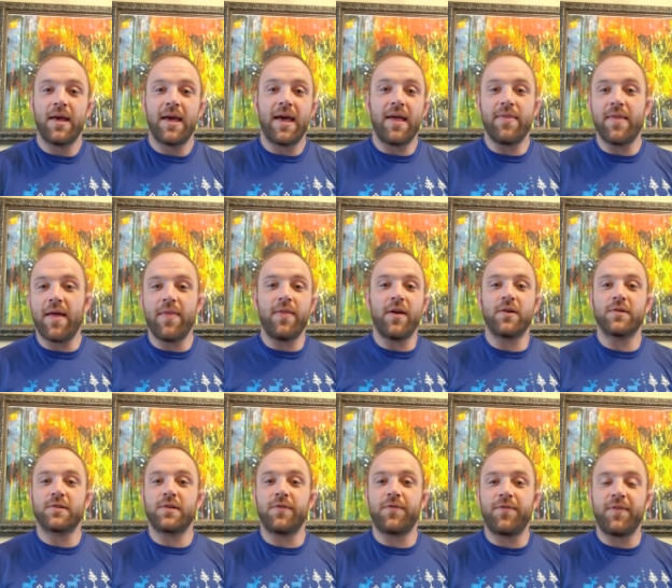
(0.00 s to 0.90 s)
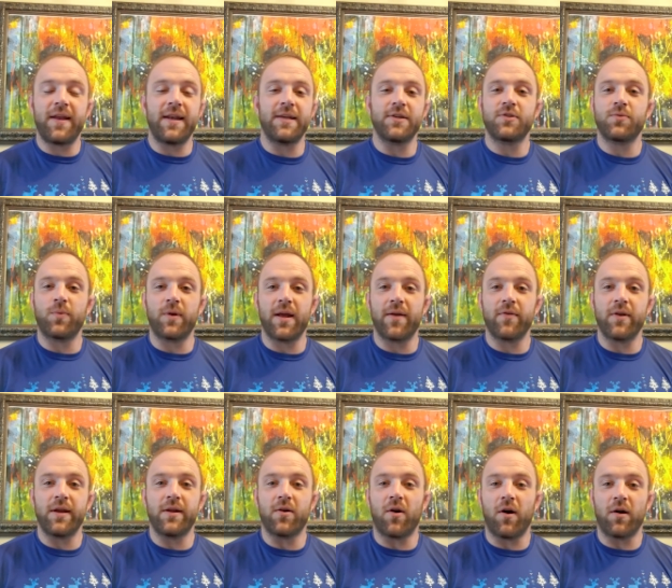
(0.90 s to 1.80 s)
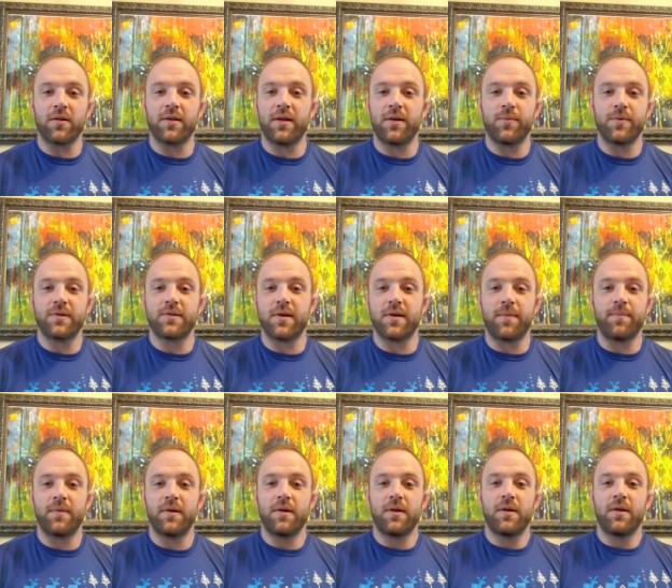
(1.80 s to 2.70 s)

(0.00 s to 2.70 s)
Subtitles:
And then there's the finish, whatever he called it. It was some,